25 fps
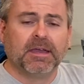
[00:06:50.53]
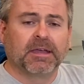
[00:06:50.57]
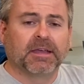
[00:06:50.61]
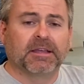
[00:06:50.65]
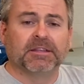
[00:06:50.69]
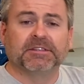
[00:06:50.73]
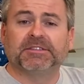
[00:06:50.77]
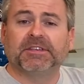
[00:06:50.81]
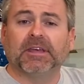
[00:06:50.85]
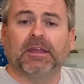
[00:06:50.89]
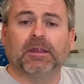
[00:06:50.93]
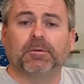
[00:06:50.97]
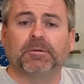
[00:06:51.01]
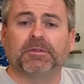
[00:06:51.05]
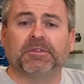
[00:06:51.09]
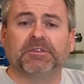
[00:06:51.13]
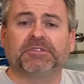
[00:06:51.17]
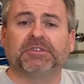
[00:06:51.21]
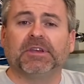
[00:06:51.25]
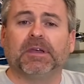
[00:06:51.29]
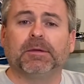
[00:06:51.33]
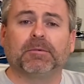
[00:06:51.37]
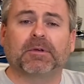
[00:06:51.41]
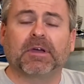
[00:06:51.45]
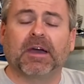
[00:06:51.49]
can sell it with the
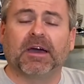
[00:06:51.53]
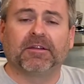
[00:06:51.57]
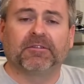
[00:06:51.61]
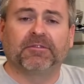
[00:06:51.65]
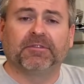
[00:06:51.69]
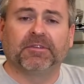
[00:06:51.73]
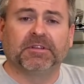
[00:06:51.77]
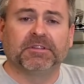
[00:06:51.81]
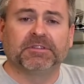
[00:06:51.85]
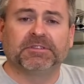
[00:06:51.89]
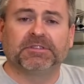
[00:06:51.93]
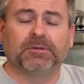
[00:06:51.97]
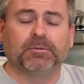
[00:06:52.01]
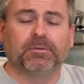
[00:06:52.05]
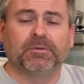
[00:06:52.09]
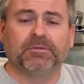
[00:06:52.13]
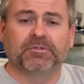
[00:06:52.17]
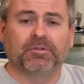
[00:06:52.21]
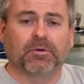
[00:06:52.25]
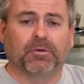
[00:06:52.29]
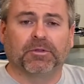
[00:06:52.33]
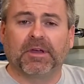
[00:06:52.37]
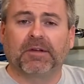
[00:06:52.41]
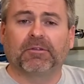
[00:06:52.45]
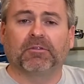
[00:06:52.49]
same confidence that we've
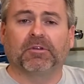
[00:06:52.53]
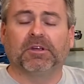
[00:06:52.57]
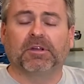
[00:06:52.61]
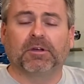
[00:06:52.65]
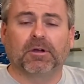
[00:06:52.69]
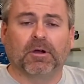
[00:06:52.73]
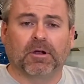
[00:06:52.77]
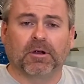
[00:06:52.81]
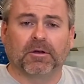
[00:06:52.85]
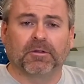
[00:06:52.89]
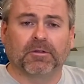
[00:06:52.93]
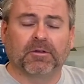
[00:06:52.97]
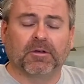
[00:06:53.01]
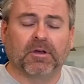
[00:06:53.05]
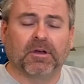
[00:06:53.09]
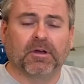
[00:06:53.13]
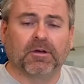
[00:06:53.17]
sold every car